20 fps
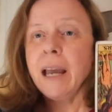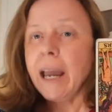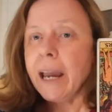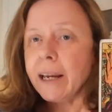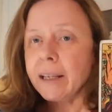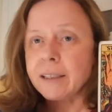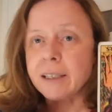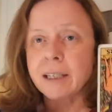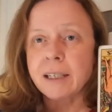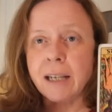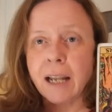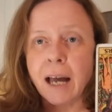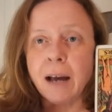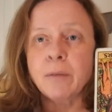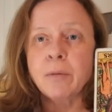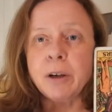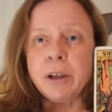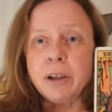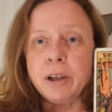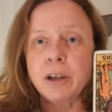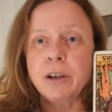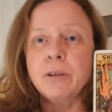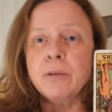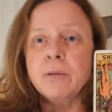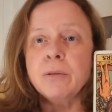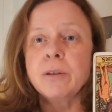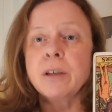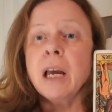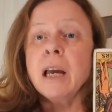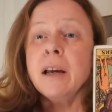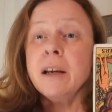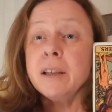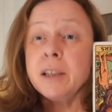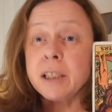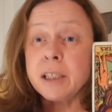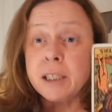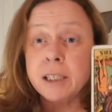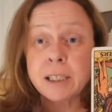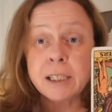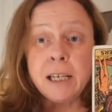It's allowing you
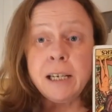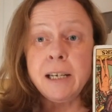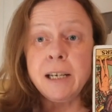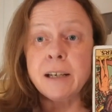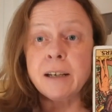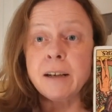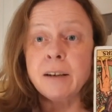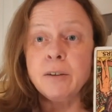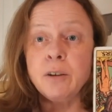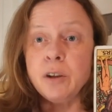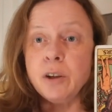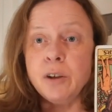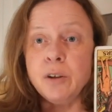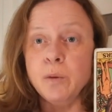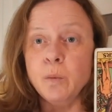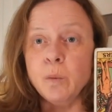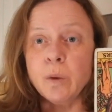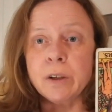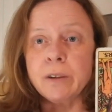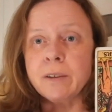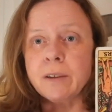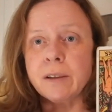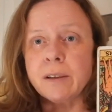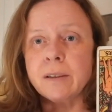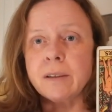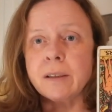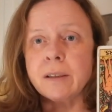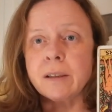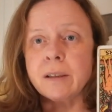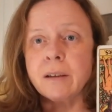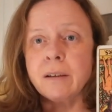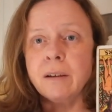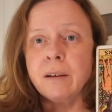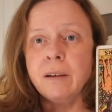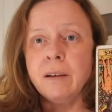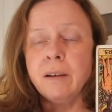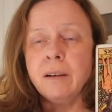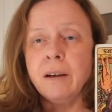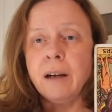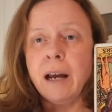to seek new wonders.
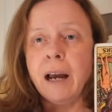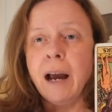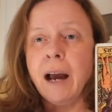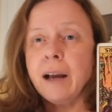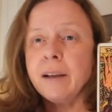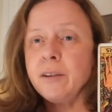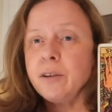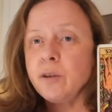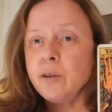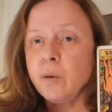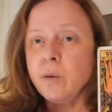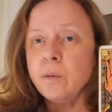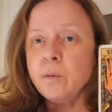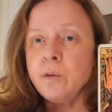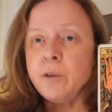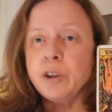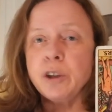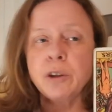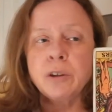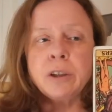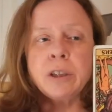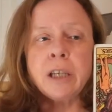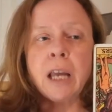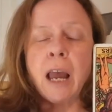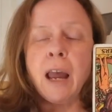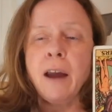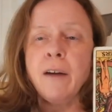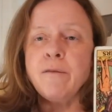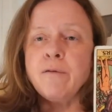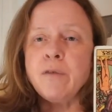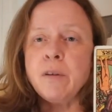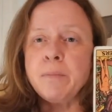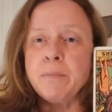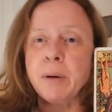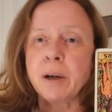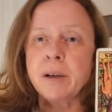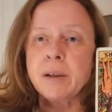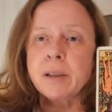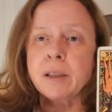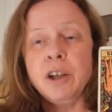And don't judge every
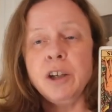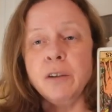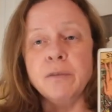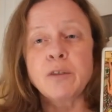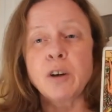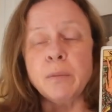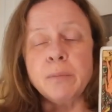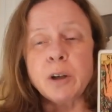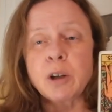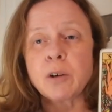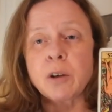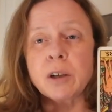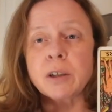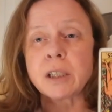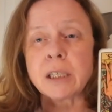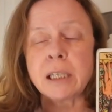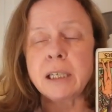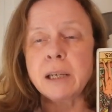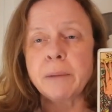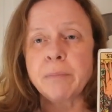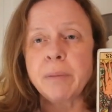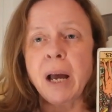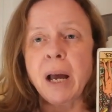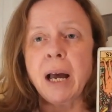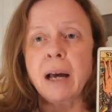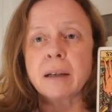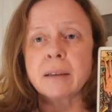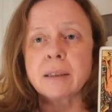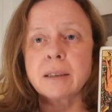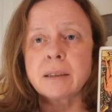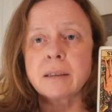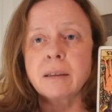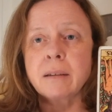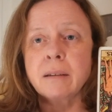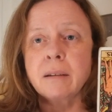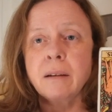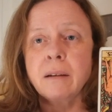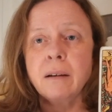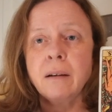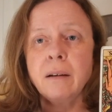person you've come across in your past,
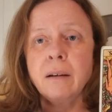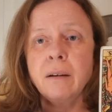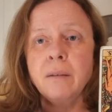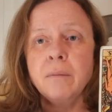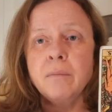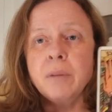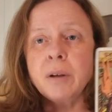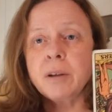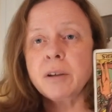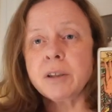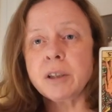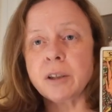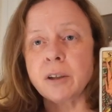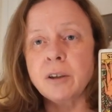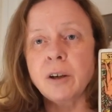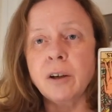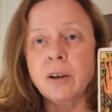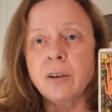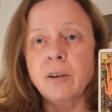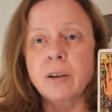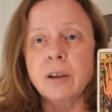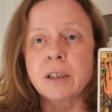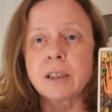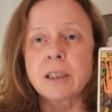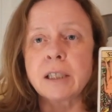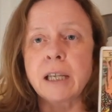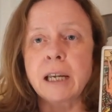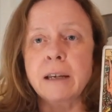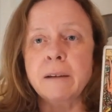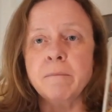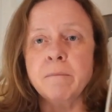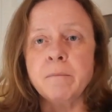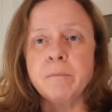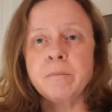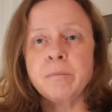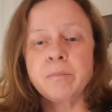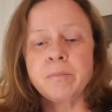because they're not all the same.